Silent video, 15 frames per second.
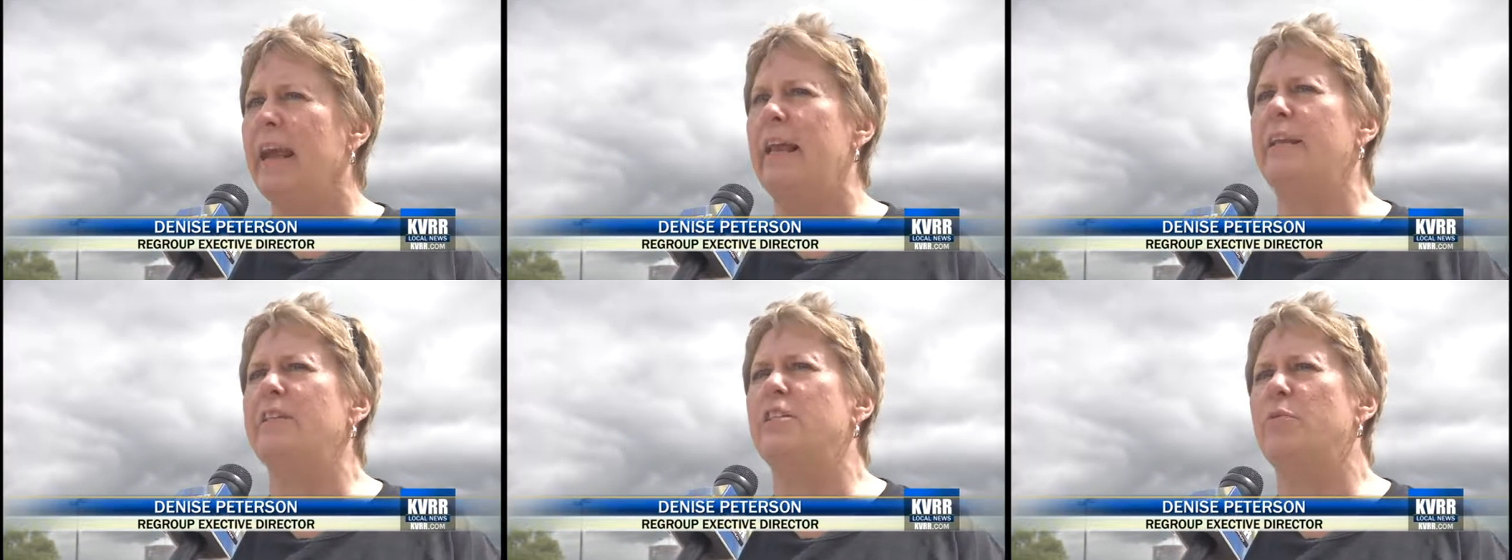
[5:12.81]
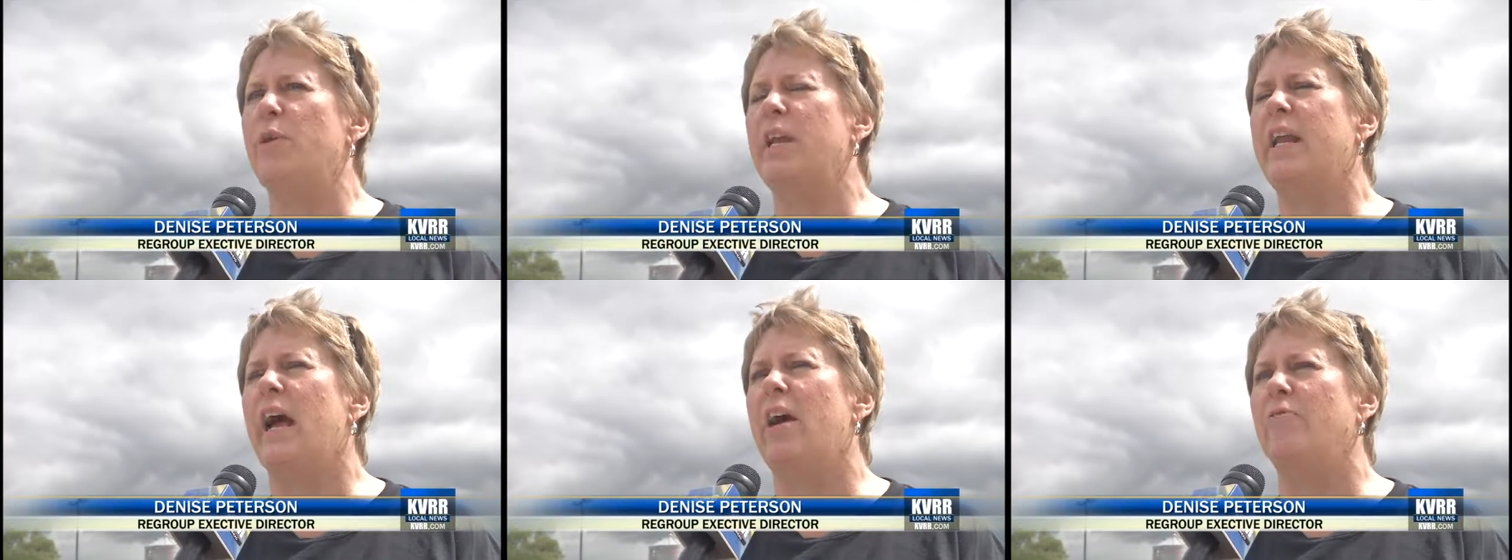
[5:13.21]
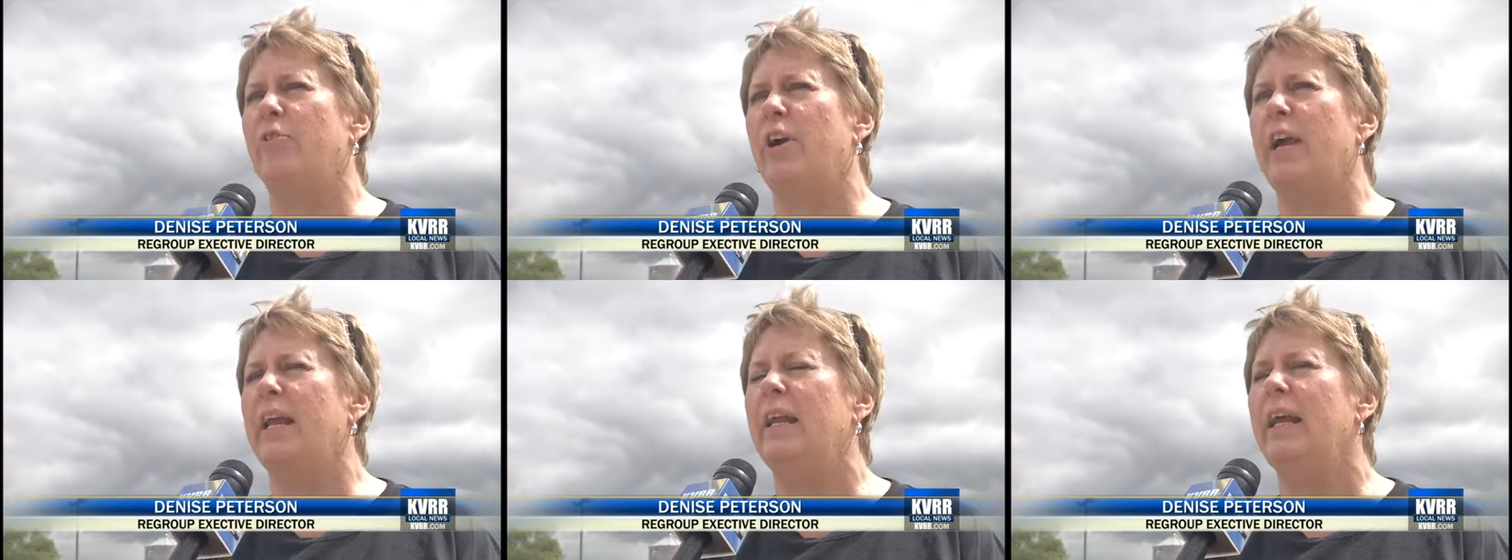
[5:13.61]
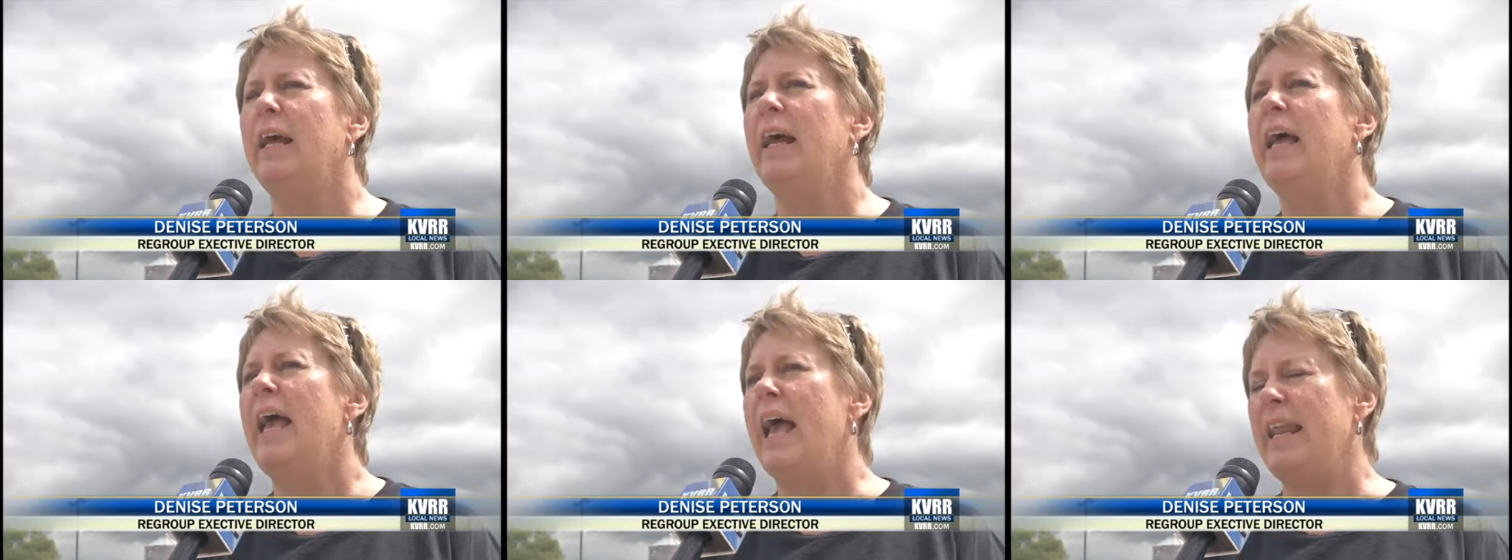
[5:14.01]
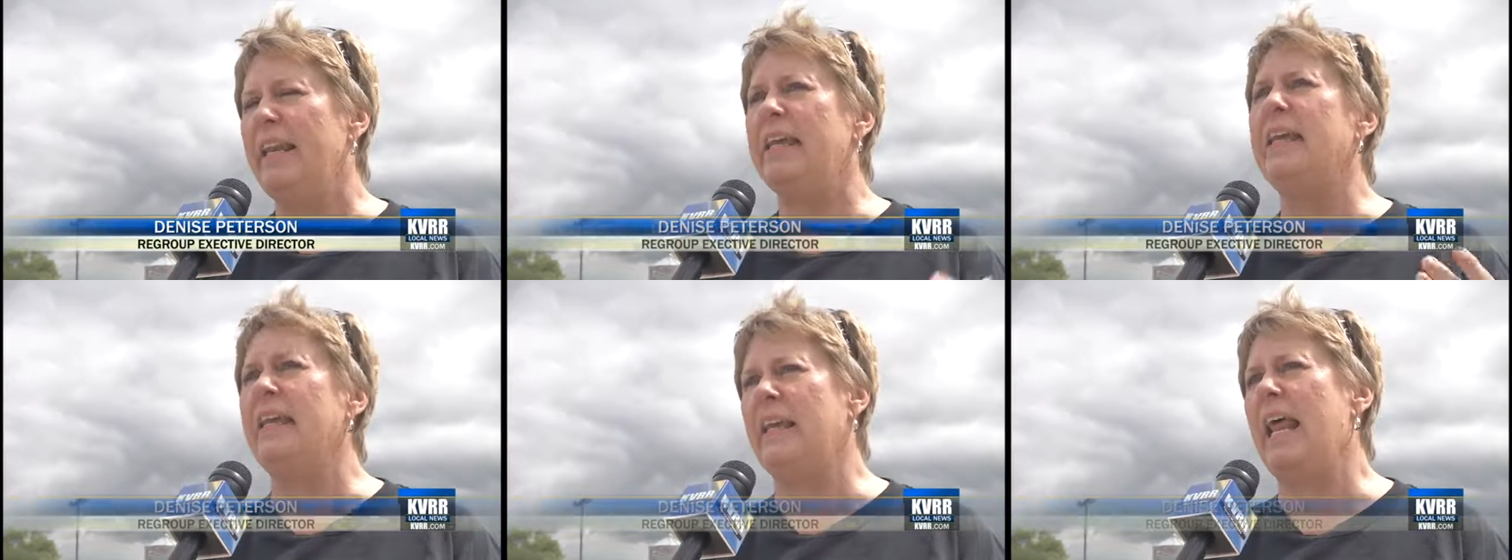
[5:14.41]
get into recovery, and
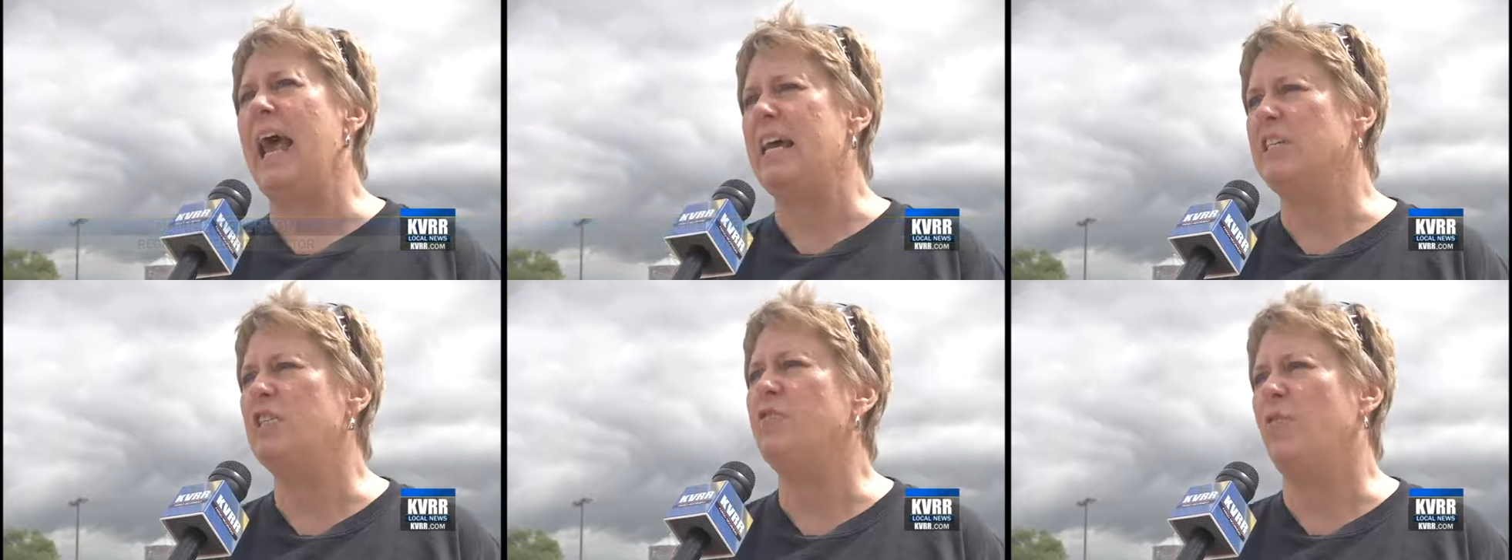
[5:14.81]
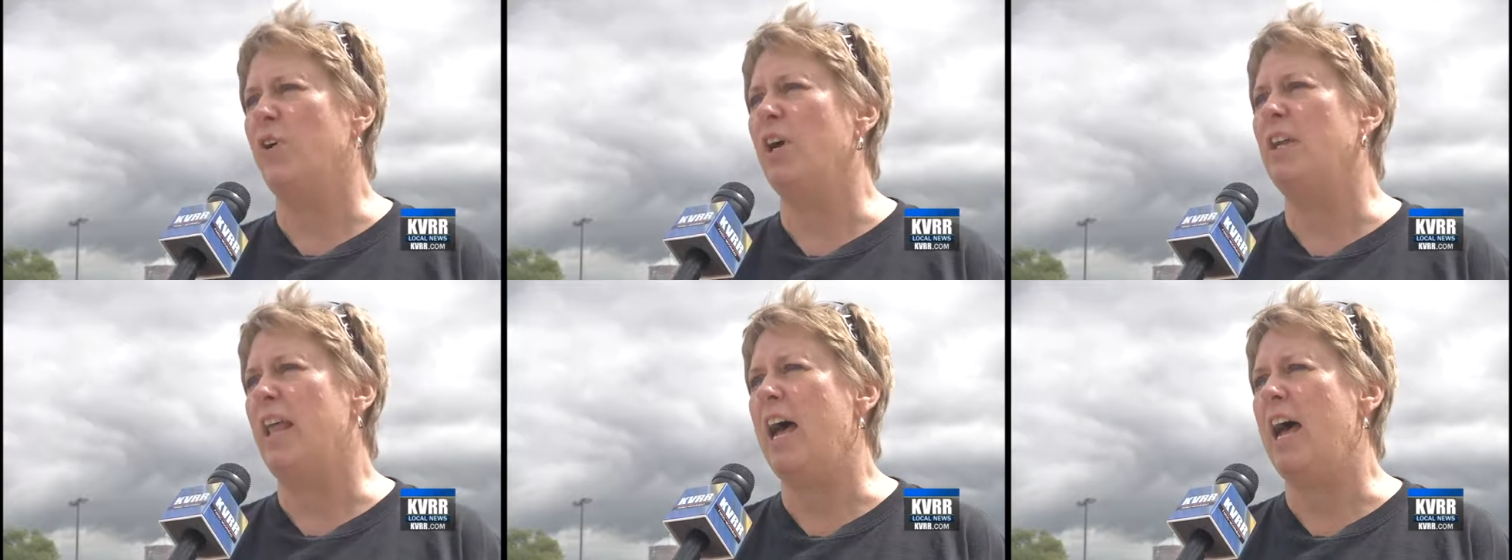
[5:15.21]
it can last for a